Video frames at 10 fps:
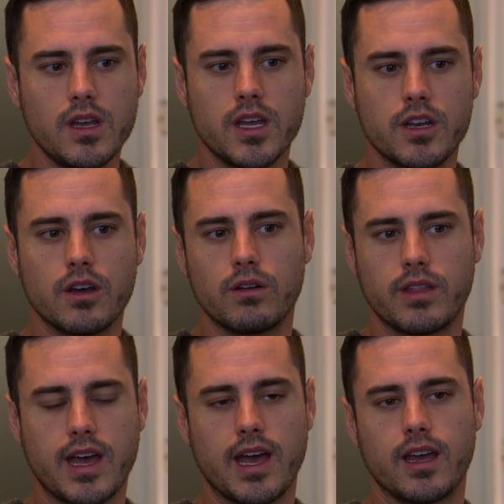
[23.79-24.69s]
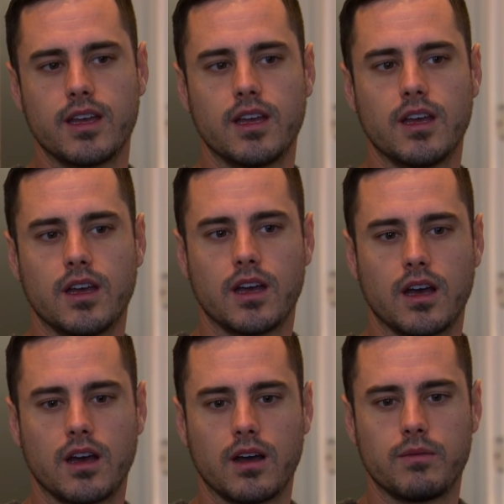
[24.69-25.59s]
and know that
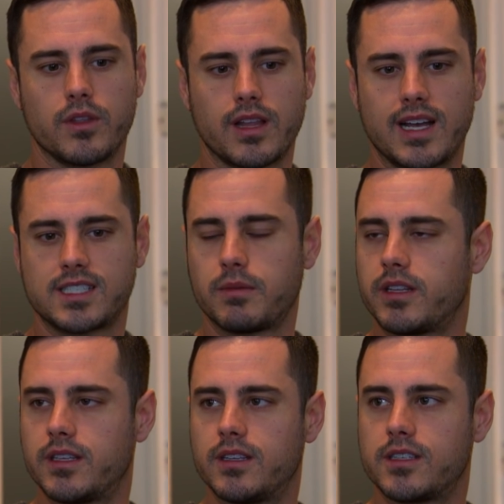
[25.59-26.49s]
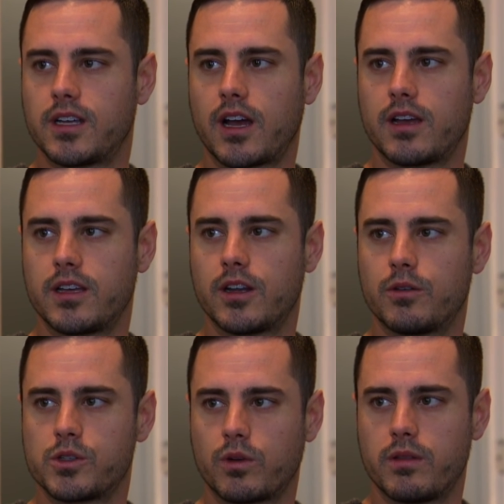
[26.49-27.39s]
um, the last time I did this, I, you know,
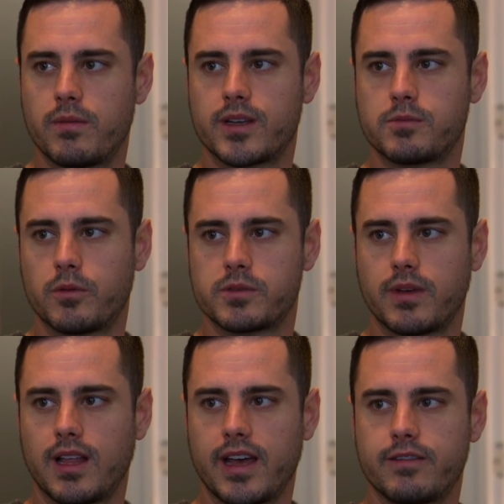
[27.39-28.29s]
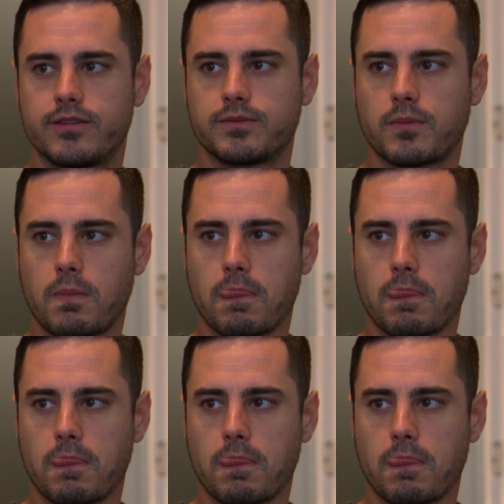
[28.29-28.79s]
it was one of the best moments of my life. Right.